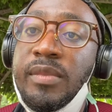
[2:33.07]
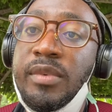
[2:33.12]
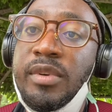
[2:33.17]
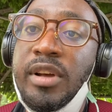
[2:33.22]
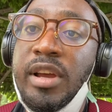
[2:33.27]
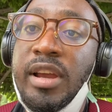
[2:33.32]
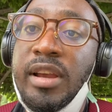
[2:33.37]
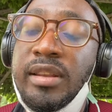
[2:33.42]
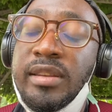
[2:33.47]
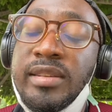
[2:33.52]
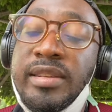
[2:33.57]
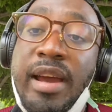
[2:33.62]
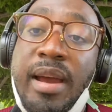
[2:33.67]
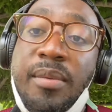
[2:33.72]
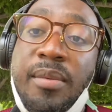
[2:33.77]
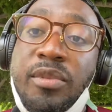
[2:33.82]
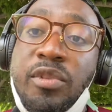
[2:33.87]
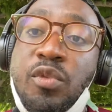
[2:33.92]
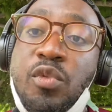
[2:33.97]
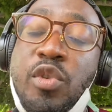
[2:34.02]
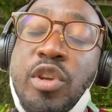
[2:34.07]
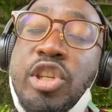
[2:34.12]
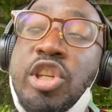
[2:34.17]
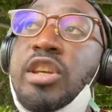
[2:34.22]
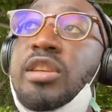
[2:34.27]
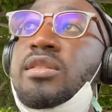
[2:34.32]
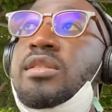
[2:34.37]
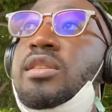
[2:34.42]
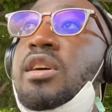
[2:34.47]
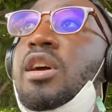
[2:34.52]
exams, which
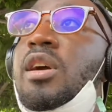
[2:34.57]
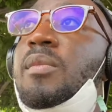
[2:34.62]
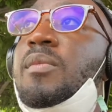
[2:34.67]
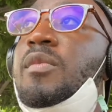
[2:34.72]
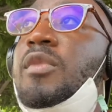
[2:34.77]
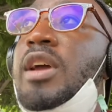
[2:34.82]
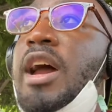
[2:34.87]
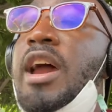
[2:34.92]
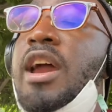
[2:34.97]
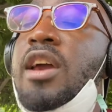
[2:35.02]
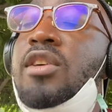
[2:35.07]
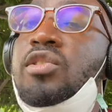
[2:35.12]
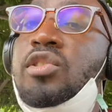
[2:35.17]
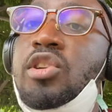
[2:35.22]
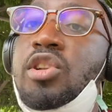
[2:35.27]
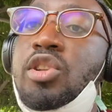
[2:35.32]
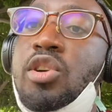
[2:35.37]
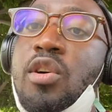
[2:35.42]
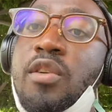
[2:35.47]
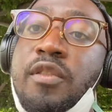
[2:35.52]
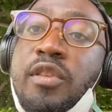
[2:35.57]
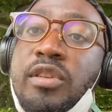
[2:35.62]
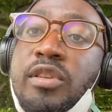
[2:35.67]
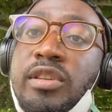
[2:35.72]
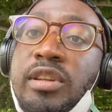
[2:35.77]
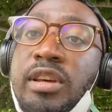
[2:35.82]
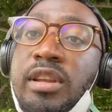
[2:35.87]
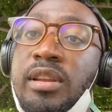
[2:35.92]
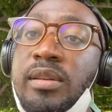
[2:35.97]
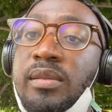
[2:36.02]
is IELTS or TOEFL.
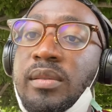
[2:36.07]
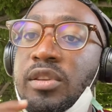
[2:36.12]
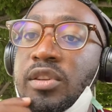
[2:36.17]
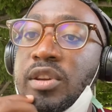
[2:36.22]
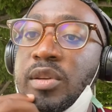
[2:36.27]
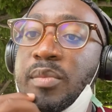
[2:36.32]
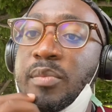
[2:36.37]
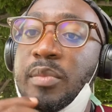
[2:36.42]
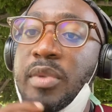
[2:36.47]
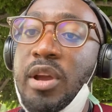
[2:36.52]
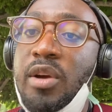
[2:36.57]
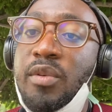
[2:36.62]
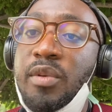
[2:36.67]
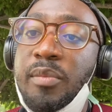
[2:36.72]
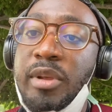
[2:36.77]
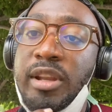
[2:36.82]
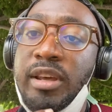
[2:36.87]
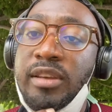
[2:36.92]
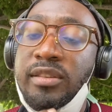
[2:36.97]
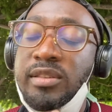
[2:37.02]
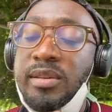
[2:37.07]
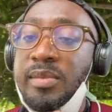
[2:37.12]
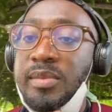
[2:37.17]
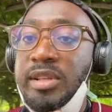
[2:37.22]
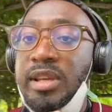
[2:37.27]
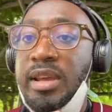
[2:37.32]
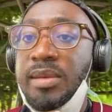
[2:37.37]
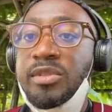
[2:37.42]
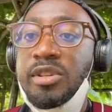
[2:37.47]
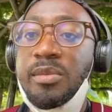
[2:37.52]
And you can bear with me that
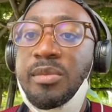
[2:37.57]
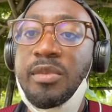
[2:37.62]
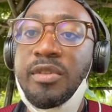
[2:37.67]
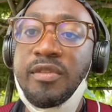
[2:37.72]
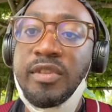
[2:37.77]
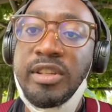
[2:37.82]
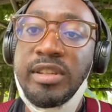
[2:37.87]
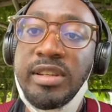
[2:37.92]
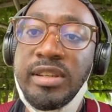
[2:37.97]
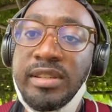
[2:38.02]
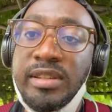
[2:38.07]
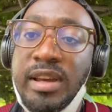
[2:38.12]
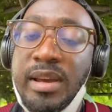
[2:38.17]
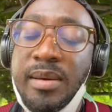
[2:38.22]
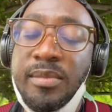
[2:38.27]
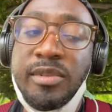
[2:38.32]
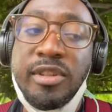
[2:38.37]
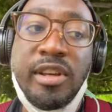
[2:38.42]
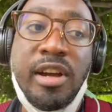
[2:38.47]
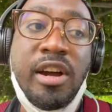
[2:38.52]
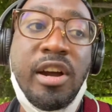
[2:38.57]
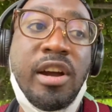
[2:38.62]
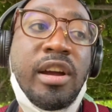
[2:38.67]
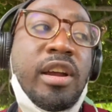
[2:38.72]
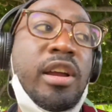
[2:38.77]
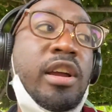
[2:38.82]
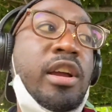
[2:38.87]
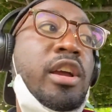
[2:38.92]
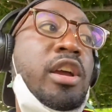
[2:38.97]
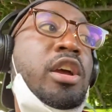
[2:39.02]
sometimes some of these exams are,
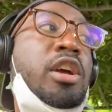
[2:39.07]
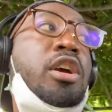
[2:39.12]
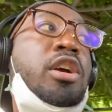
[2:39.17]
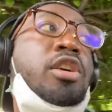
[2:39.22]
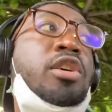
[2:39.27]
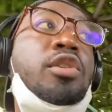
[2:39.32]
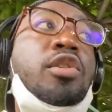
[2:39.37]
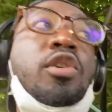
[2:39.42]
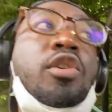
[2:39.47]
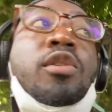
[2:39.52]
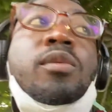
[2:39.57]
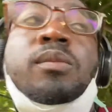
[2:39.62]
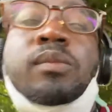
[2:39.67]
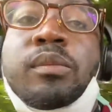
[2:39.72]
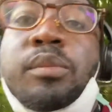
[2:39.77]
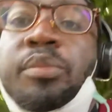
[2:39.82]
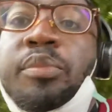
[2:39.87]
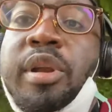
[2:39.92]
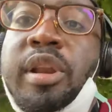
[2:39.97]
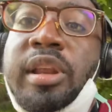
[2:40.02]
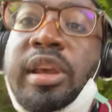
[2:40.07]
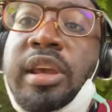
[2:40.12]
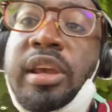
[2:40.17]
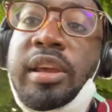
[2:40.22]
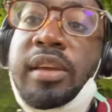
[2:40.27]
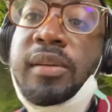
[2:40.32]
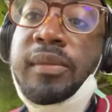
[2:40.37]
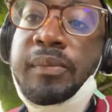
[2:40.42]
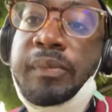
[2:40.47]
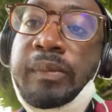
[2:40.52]

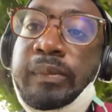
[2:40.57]
pretty